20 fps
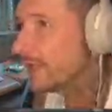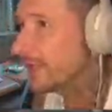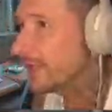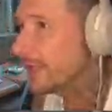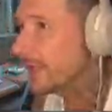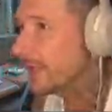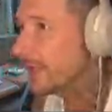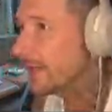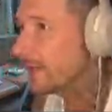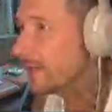
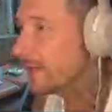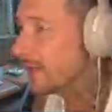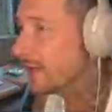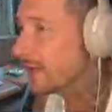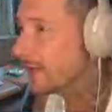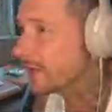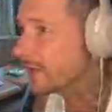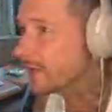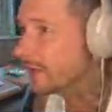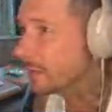Here
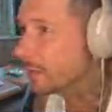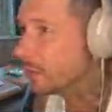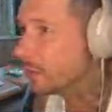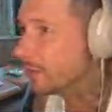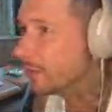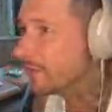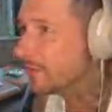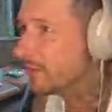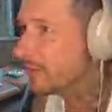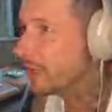are some more
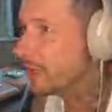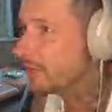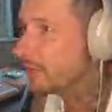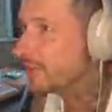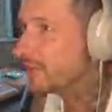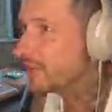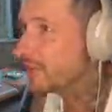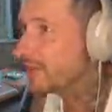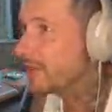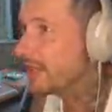
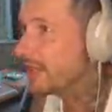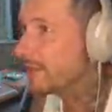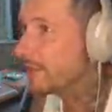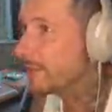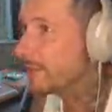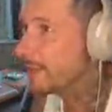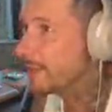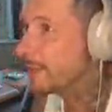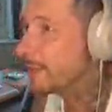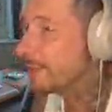farms.
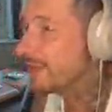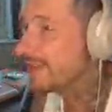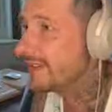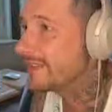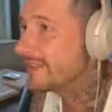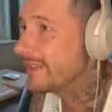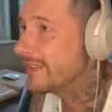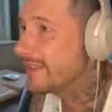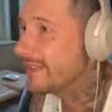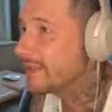This
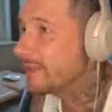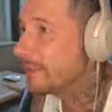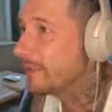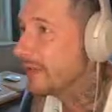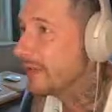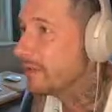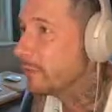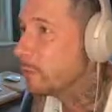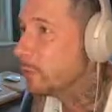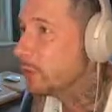is
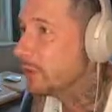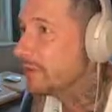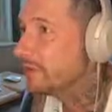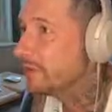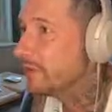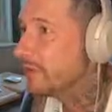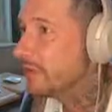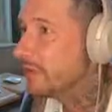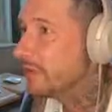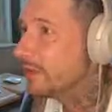my wool
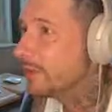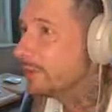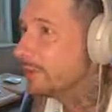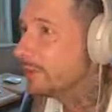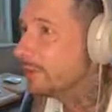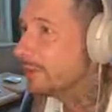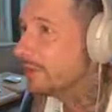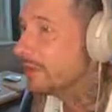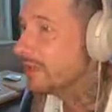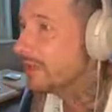farm.
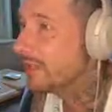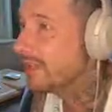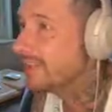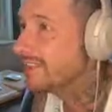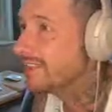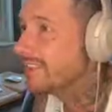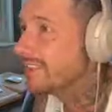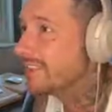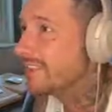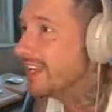Look at this,
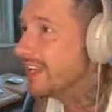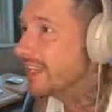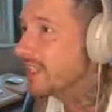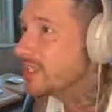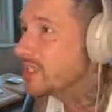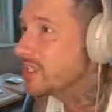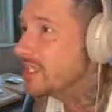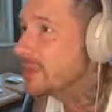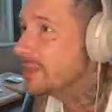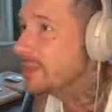there's a naked
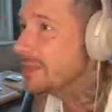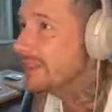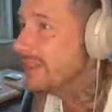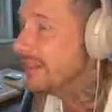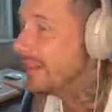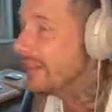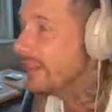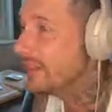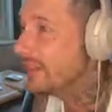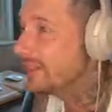sheep in
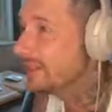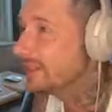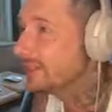there.